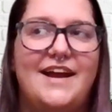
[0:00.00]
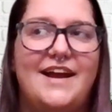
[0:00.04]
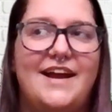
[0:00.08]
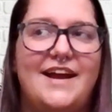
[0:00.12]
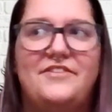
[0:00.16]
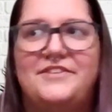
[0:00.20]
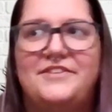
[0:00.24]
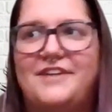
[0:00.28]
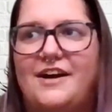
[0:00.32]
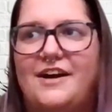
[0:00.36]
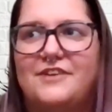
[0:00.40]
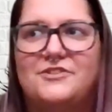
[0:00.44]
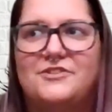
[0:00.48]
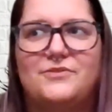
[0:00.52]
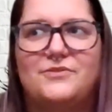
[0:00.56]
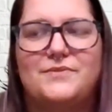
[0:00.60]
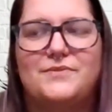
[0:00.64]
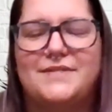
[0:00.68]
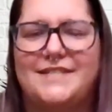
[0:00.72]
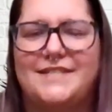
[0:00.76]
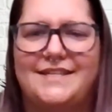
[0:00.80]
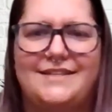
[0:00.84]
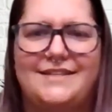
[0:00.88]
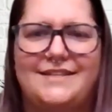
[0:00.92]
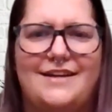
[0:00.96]
And the doctor
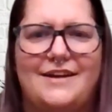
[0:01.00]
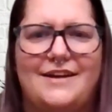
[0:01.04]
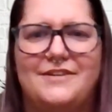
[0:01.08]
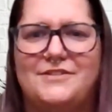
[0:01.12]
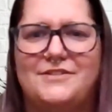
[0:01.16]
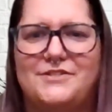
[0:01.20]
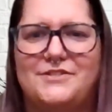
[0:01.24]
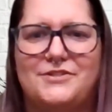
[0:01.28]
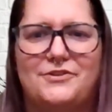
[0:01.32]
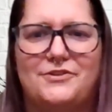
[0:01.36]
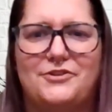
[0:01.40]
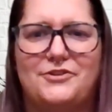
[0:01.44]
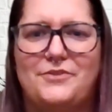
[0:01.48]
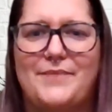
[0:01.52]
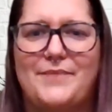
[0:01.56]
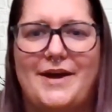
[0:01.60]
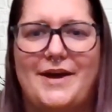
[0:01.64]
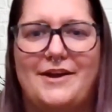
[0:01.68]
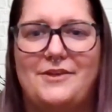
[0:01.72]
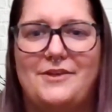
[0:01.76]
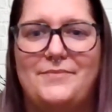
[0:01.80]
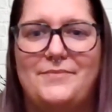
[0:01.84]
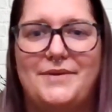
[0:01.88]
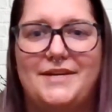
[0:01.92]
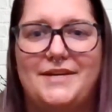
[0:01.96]
was like not concerned
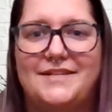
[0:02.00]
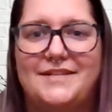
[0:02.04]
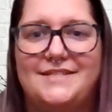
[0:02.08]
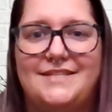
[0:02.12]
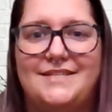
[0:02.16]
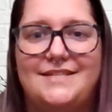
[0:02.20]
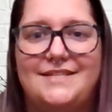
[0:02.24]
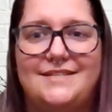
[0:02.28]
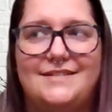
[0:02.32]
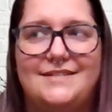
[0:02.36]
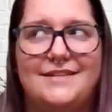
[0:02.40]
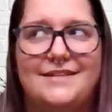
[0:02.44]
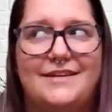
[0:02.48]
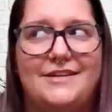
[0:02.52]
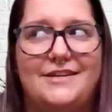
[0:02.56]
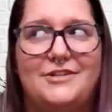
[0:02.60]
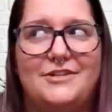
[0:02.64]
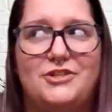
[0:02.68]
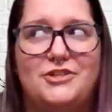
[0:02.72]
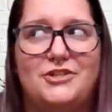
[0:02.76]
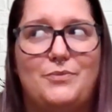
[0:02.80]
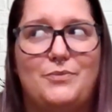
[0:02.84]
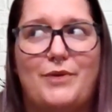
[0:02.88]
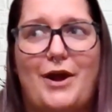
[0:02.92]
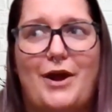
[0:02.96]
about it because he's like
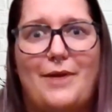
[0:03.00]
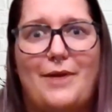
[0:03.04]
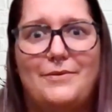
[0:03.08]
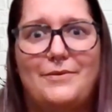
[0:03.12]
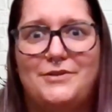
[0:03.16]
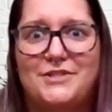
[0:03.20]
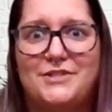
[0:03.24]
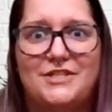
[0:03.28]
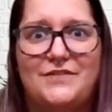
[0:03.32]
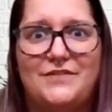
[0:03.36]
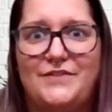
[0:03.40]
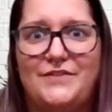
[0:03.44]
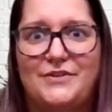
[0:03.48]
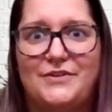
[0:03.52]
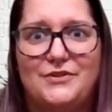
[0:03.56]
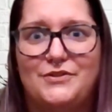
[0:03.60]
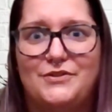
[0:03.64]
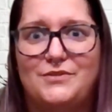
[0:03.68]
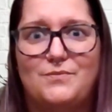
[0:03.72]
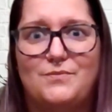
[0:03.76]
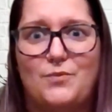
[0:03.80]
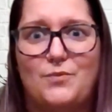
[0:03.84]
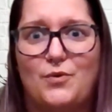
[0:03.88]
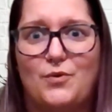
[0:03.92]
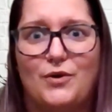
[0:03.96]
she probably just
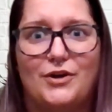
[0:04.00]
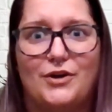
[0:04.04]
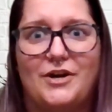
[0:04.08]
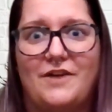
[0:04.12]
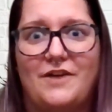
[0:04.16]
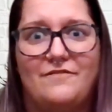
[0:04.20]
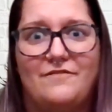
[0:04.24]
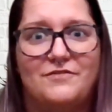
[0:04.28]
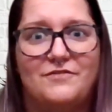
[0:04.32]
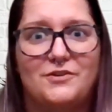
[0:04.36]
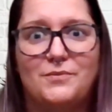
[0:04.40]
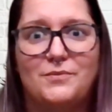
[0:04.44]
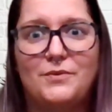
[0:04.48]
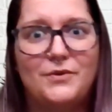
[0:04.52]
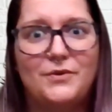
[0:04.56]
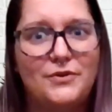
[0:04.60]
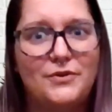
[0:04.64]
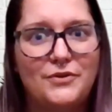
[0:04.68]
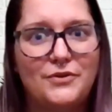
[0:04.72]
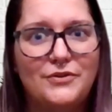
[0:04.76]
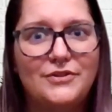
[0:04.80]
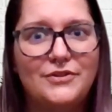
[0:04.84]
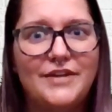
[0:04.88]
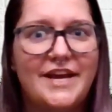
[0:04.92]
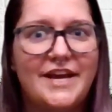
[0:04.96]
feels more
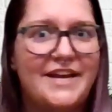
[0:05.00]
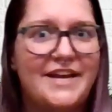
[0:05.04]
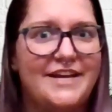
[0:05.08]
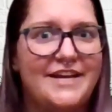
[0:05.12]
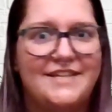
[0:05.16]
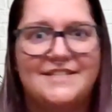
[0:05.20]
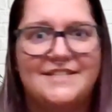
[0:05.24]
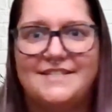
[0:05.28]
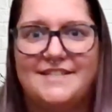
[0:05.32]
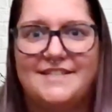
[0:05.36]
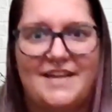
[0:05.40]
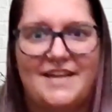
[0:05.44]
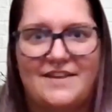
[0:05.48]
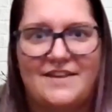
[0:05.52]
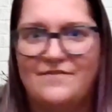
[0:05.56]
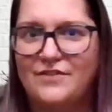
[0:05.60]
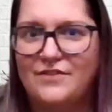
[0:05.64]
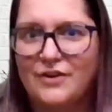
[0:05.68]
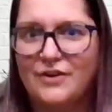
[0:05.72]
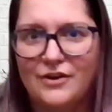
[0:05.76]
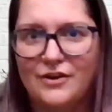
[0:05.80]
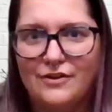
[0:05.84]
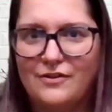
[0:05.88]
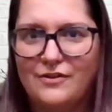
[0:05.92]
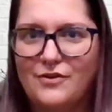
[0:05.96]
comfortable like and
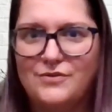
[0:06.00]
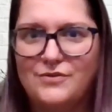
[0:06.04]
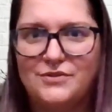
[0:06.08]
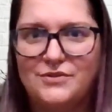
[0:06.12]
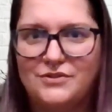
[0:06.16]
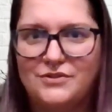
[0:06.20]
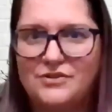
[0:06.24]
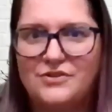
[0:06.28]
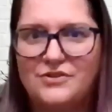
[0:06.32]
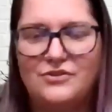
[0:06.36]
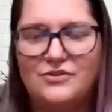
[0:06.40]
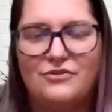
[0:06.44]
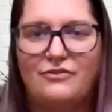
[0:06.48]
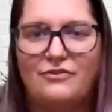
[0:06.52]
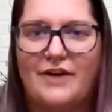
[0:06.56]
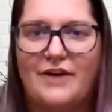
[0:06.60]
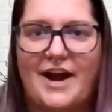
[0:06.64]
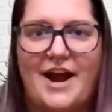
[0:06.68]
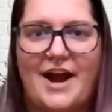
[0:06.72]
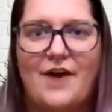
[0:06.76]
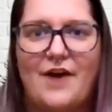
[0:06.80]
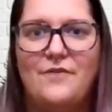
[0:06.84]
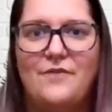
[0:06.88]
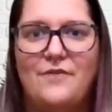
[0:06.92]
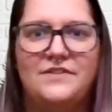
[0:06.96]
safer closer to the
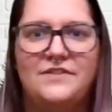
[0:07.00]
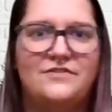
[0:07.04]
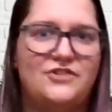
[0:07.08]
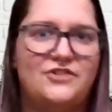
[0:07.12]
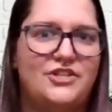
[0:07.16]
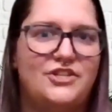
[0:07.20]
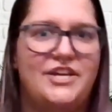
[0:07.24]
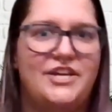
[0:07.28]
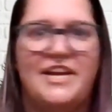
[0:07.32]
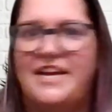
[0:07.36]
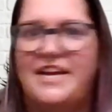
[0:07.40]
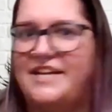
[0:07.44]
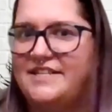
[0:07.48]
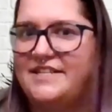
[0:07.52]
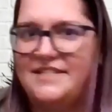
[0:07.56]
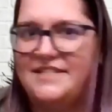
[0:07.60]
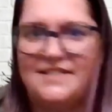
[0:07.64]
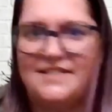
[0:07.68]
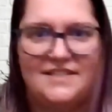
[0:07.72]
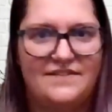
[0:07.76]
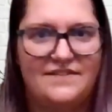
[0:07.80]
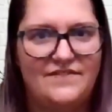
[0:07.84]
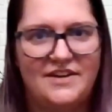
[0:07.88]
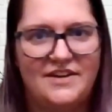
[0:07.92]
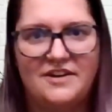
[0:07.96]
ground if she can't
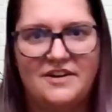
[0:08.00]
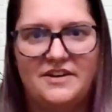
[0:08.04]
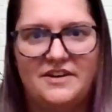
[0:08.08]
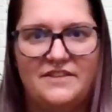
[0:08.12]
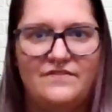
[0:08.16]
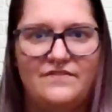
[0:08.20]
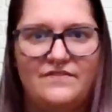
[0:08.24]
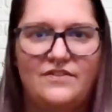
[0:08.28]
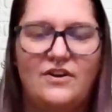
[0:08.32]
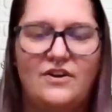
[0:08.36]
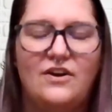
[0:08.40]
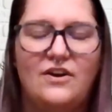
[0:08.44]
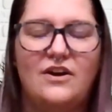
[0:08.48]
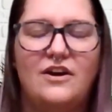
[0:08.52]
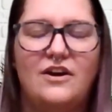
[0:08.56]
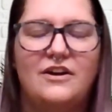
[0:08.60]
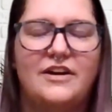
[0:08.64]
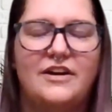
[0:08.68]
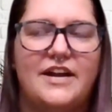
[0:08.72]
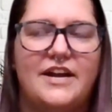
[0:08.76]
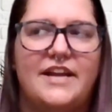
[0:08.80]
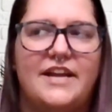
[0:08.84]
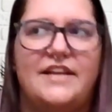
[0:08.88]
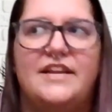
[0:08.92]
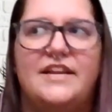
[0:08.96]
see very far.
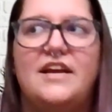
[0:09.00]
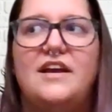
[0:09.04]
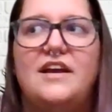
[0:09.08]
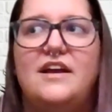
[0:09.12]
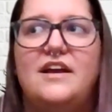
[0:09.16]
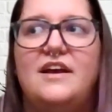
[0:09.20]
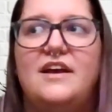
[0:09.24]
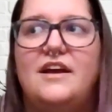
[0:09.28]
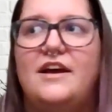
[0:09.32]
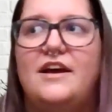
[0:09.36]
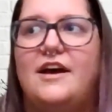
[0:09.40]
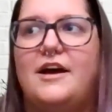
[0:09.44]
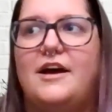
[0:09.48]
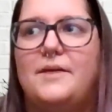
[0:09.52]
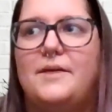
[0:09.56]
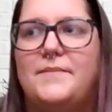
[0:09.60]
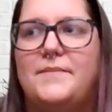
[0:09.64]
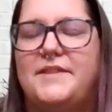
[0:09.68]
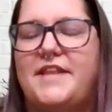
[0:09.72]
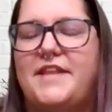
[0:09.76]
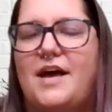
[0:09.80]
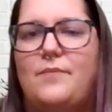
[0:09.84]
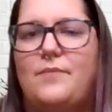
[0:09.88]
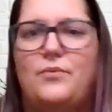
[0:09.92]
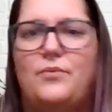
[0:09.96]
And
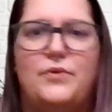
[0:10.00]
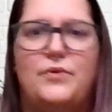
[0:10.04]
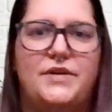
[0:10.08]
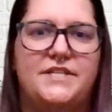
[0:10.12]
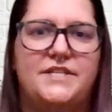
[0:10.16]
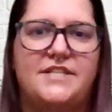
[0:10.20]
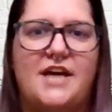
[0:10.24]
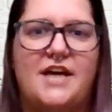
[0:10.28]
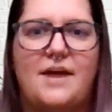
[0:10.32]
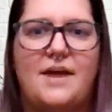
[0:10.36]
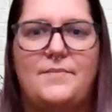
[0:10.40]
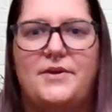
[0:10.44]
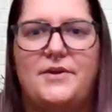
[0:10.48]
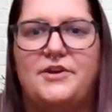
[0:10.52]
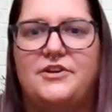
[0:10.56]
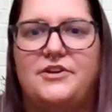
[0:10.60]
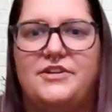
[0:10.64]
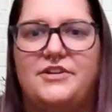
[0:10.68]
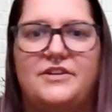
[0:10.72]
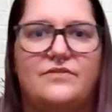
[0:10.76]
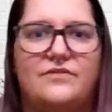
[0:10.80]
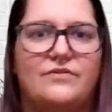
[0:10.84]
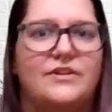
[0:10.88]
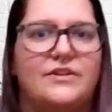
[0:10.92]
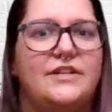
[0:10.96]
at that point in time I
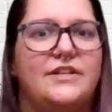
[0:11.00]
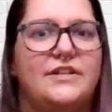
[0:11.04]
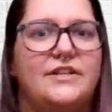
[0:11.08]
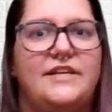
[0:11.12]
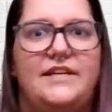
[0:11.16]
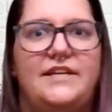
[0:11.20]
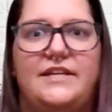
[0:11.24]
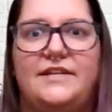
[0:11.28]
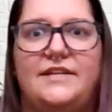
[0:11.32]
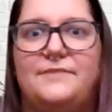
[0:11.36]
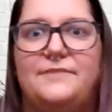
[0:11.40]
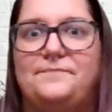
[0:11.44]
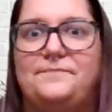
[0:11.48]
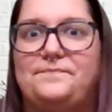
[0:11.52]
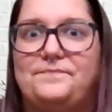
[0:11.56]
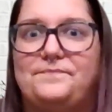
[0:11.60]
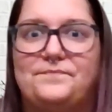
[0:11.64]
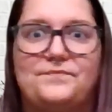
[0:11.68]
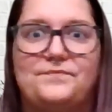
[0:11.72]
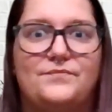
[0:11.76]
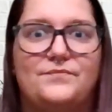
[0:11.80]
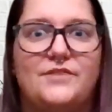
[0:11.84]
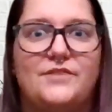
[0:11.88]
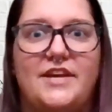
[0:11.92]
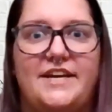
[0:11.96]
couldn't really
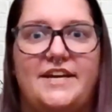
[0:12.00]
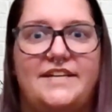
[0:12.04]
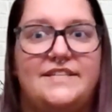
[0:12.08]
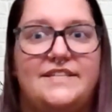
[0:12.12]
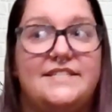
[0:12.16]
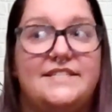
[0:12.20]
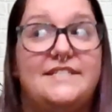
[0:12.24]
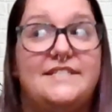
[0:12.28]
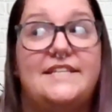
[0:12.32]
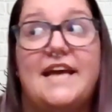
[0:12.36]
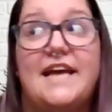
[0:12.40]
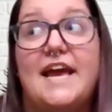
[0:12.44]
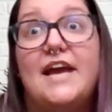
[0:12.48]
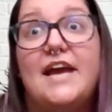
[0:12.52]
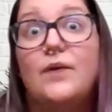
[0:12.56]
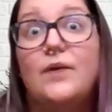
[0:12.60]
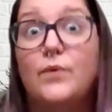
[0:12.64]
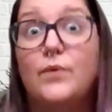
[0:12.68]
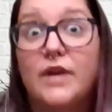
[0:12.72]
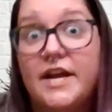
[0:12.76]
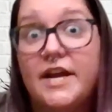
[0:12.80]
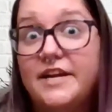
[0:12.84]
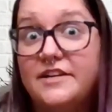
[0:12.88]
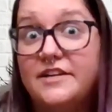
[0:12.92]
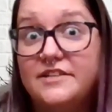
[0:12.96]
like say
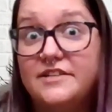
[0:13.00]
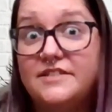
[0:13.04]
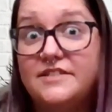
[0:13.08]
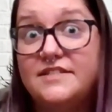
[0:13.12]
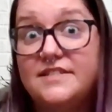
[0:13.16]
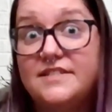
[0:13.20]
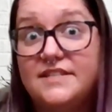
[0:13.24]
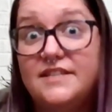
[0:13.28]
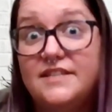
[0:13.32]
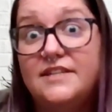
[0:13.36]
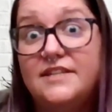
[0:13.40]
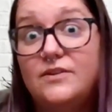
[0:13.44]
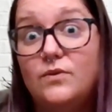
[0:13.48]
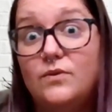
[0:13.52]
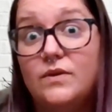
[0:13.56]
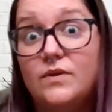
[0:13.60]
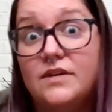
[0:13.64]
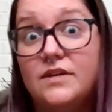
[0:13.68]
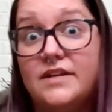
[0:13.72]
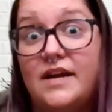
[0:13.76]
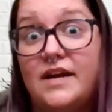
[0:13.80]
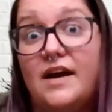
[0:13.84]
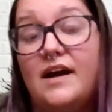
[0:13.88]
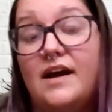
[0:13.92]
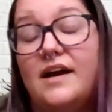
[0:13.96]
what I could see
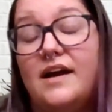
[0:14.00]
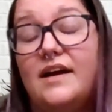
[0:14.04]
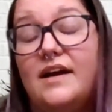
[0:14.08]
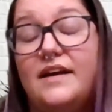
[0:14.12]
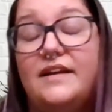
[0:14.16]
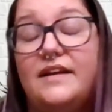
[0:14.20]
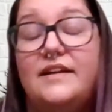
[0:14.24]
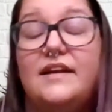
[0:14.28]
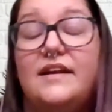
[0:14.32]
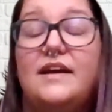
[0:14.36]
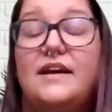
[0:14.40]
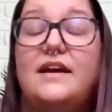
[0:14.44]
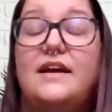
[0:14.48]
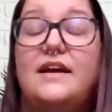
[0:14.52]
or not.